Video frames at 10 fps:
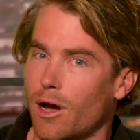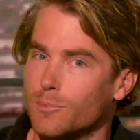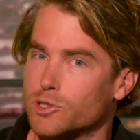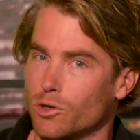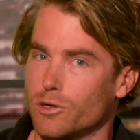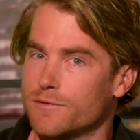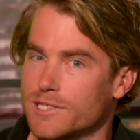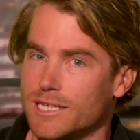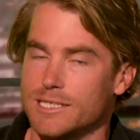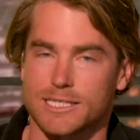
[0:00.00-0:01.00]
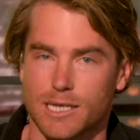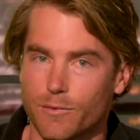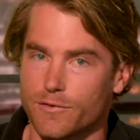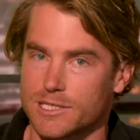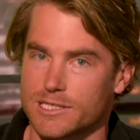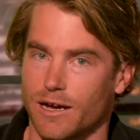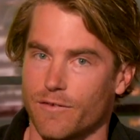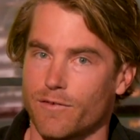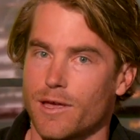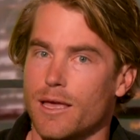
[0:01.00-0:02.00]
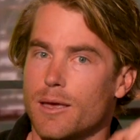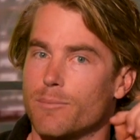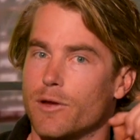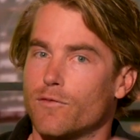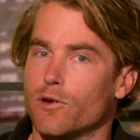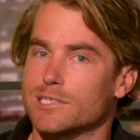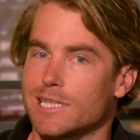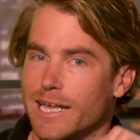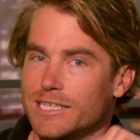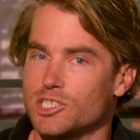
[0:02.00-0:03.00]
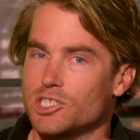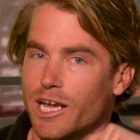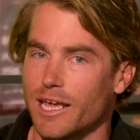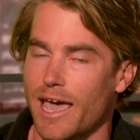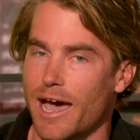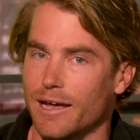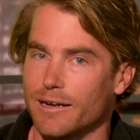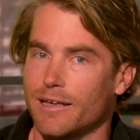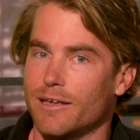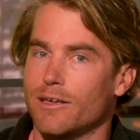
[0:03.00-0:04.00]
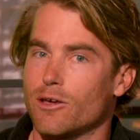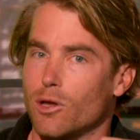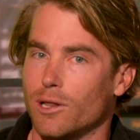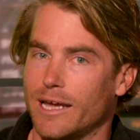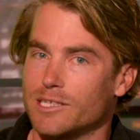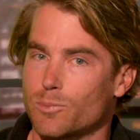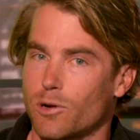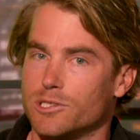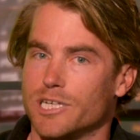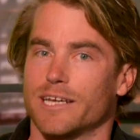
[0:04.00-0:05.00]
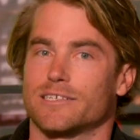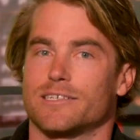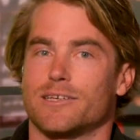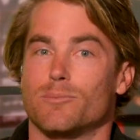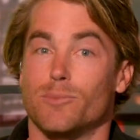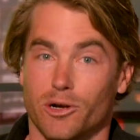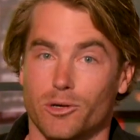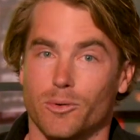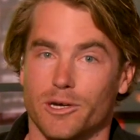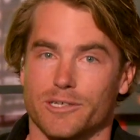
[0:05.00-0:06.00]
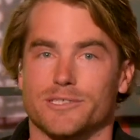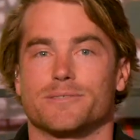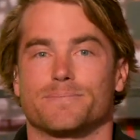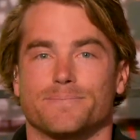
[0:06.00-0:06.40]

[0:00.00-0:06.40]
I'm sure you've seen some of her stuff, but first, let's check out her latest project, Miracle Workers.